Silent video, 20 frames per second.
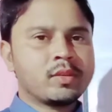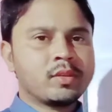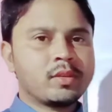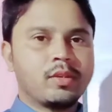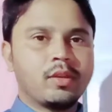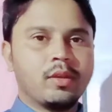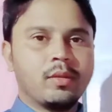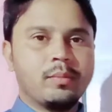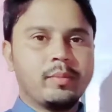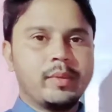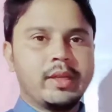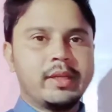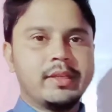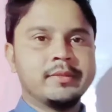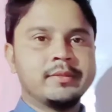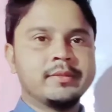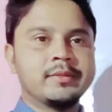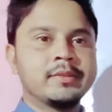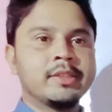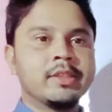government.
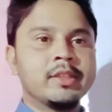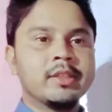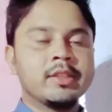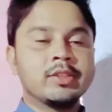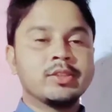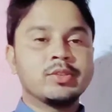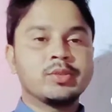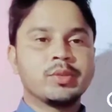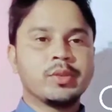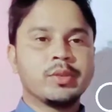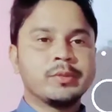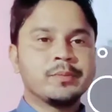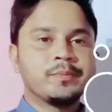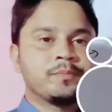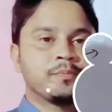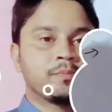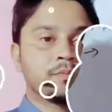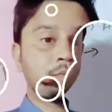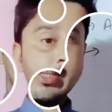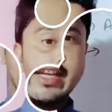So as you
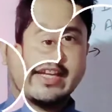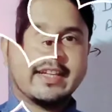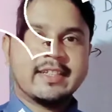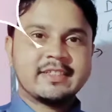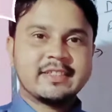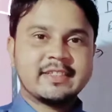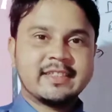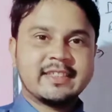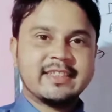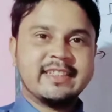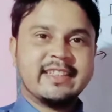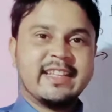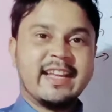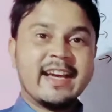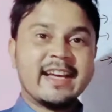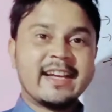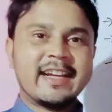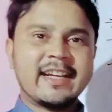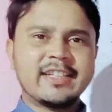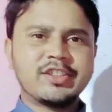know that
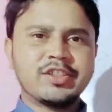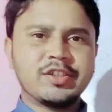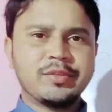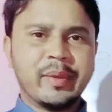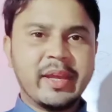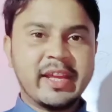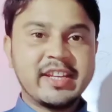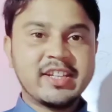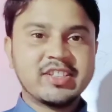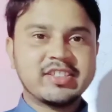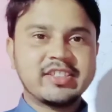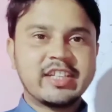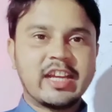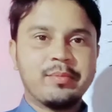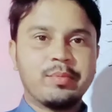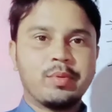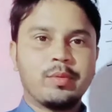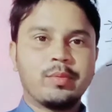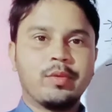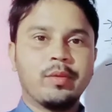there are the various
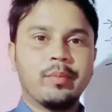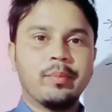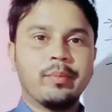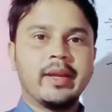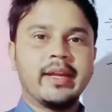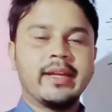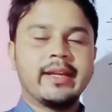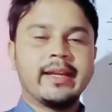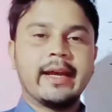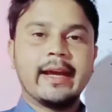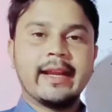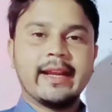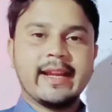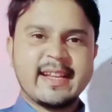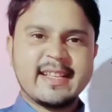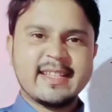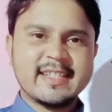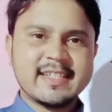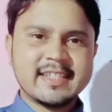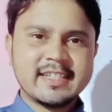type of government are
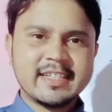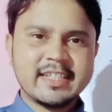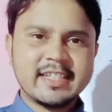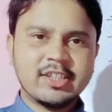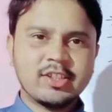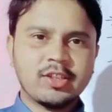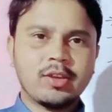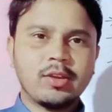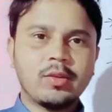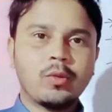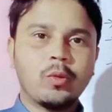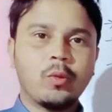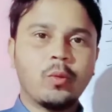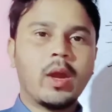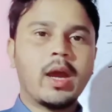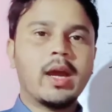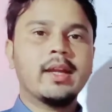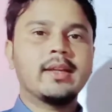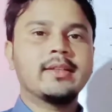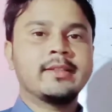exist in the
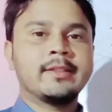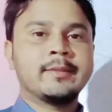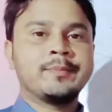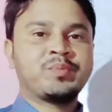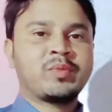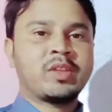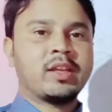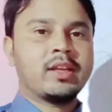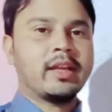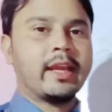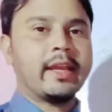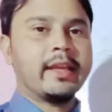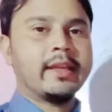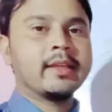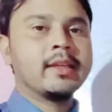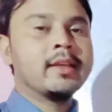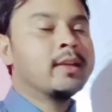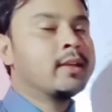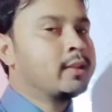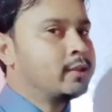world,
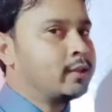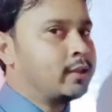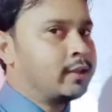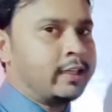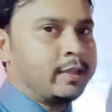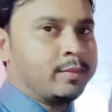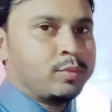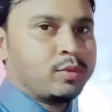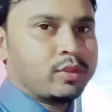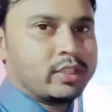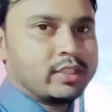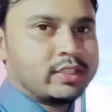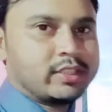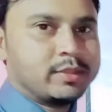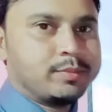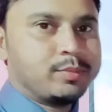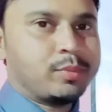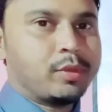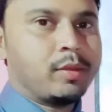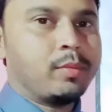like the democracy
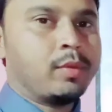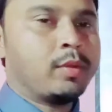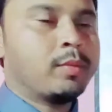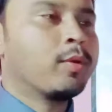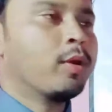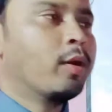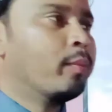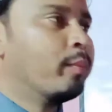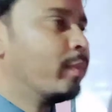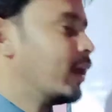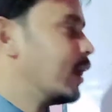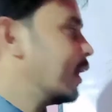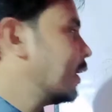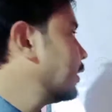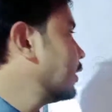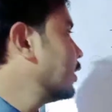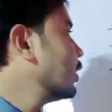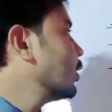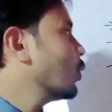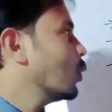form of
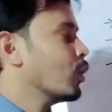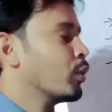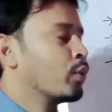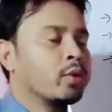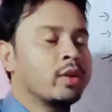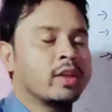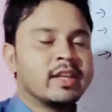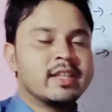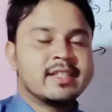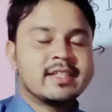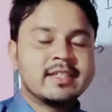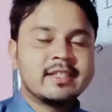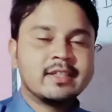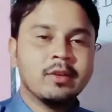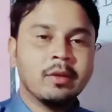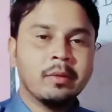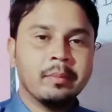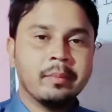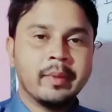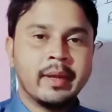government, autocracy
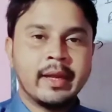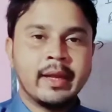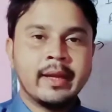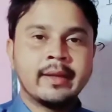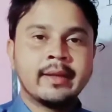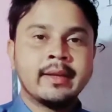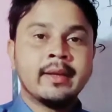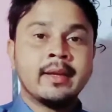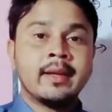government,